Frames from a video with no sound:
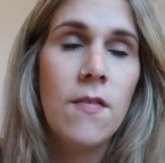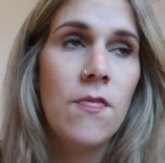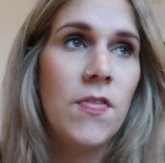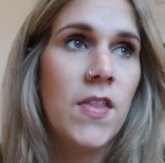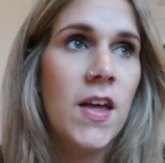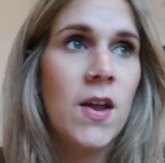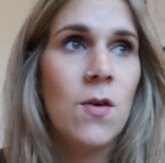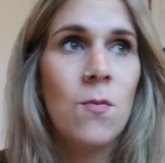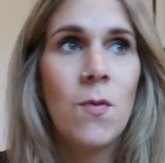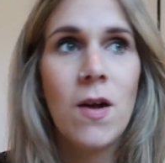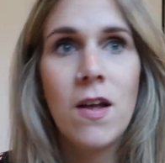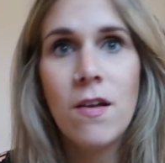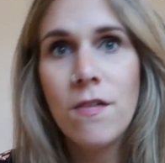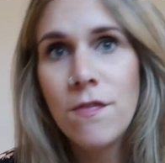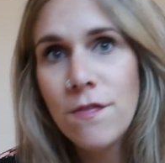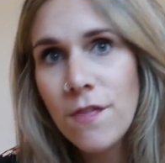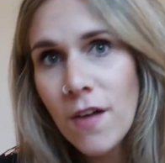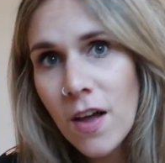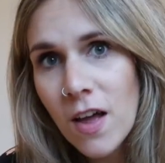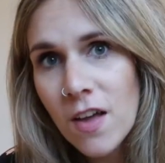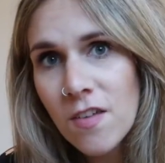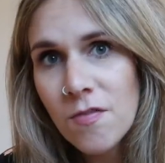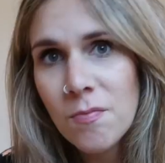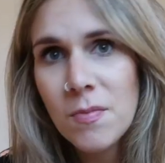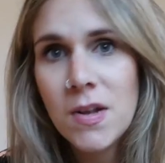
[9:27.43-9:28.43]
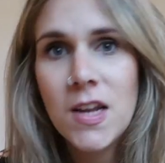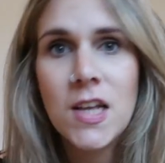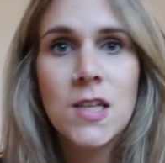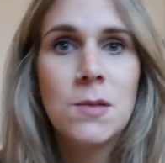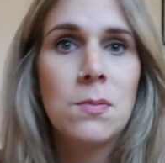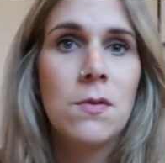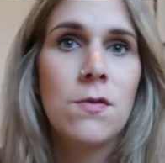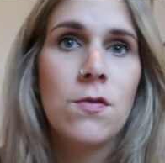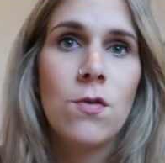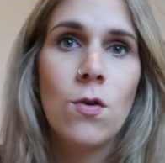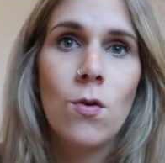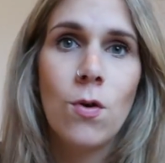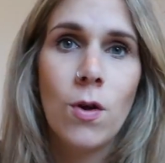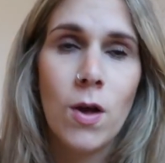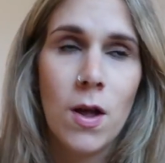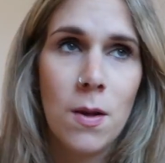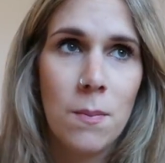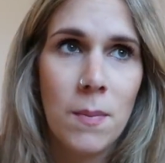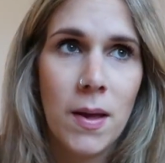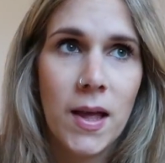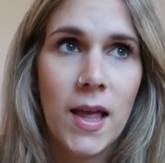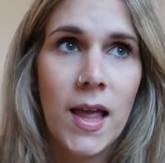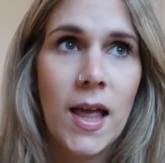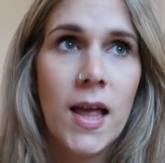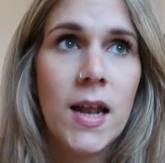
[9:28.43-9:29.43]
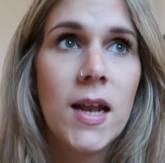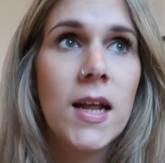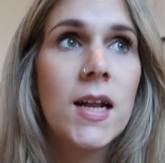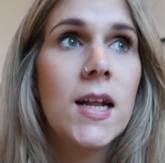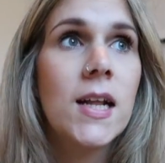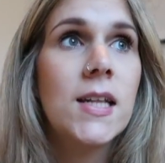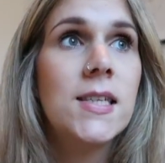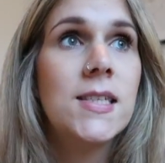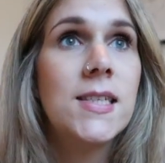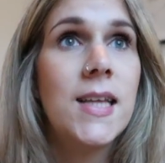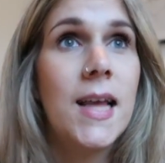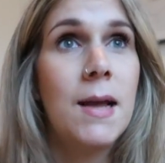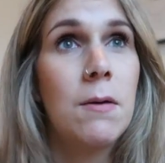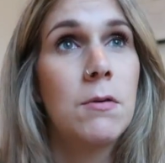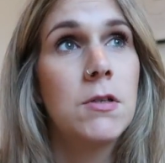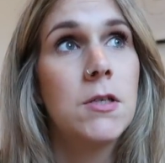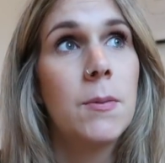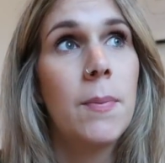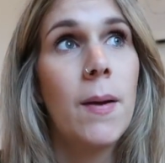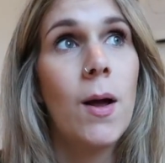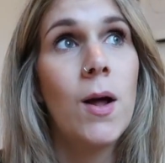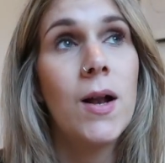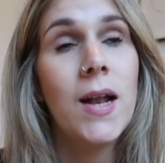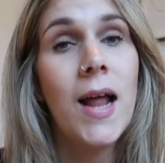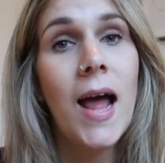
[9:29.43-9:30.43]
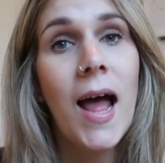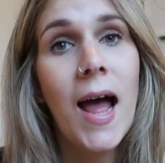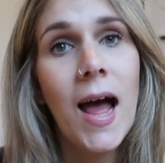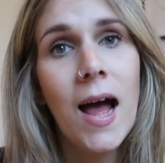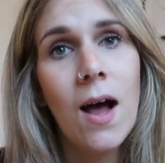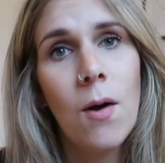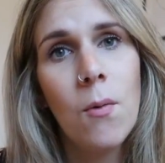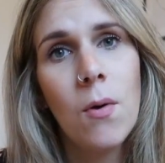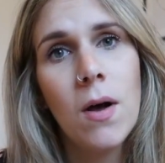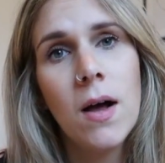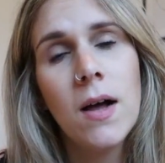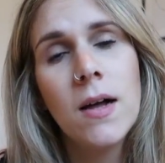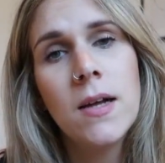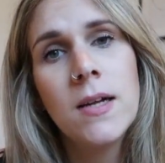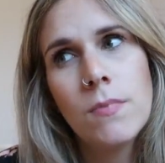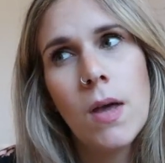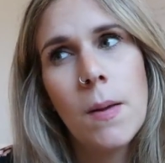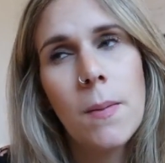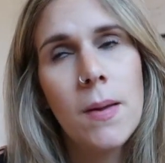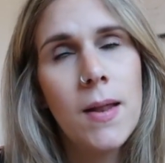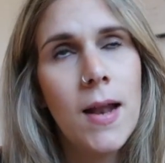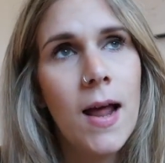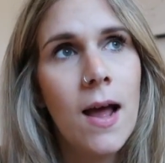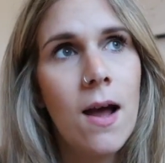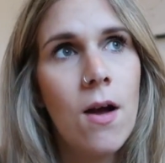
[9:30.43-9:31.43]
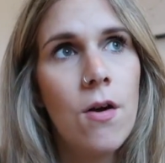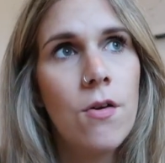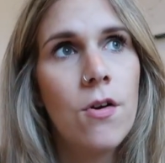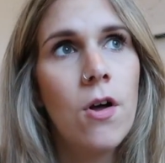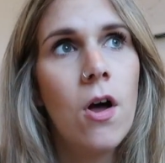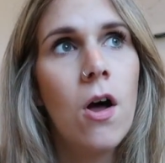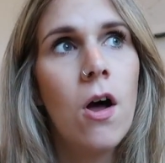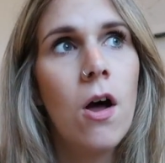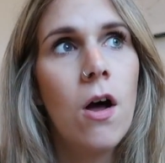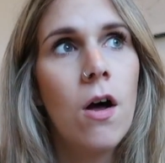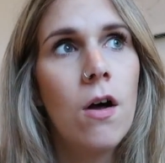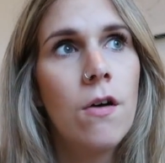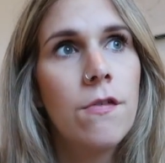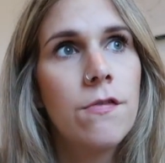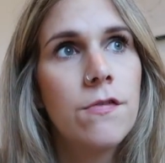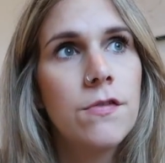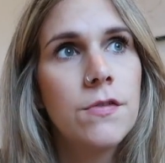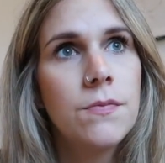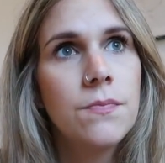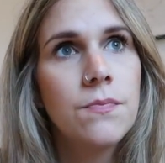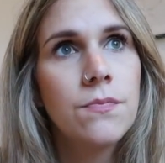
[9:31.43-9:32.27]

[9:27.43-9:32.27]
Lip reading: then wait 5 minutes before going back in, and I'd say it was about an hour, maybe an hour and a half